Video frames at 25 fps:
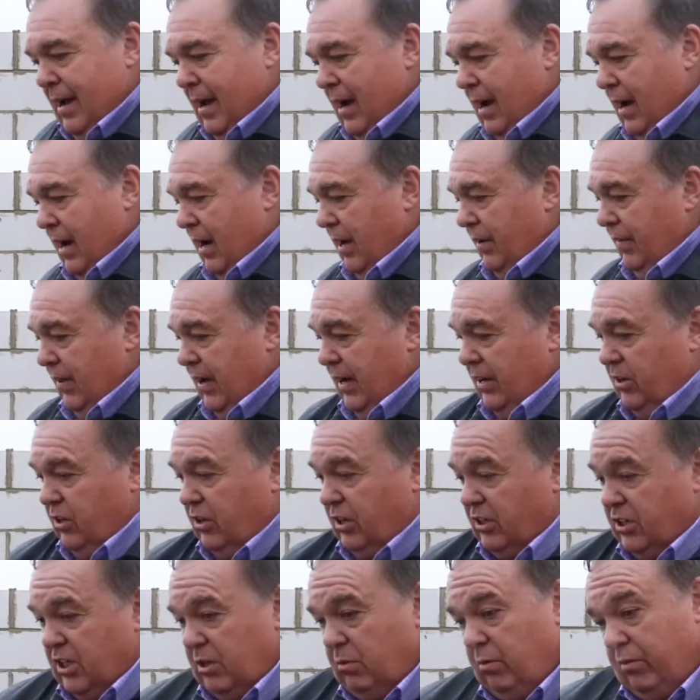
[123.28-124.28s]
and then you
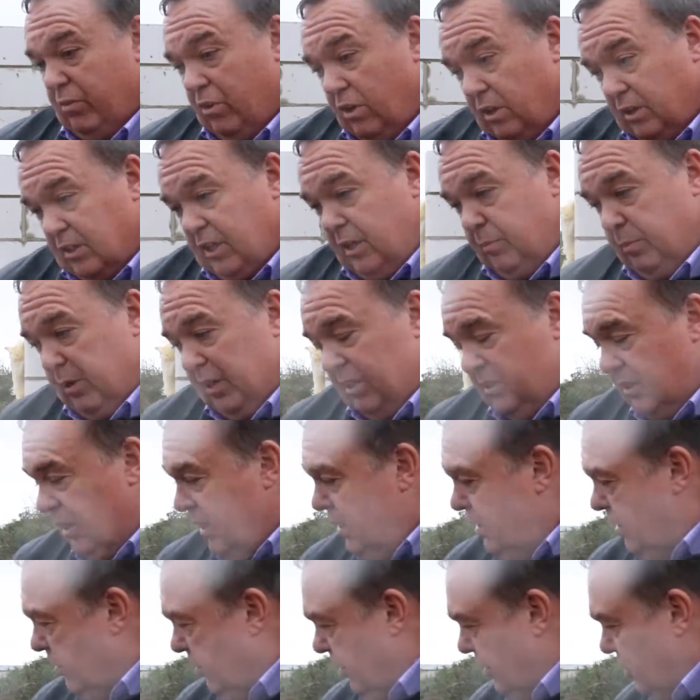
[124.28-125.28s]
can see we've got a DPC
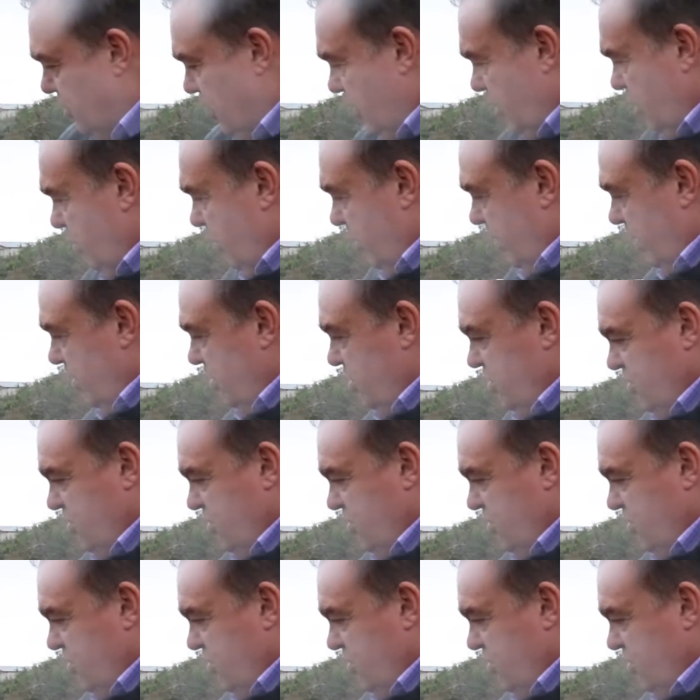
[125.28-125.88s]
that runs all the way around.